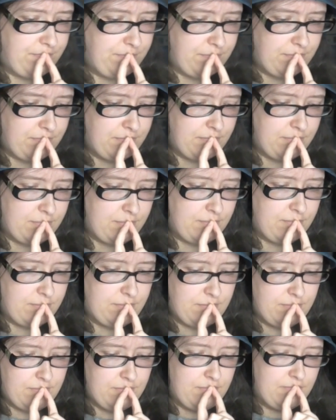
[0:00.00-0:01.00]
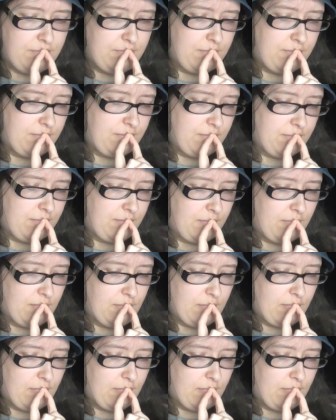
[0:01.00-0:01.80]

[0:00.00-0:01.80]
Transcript: (silence)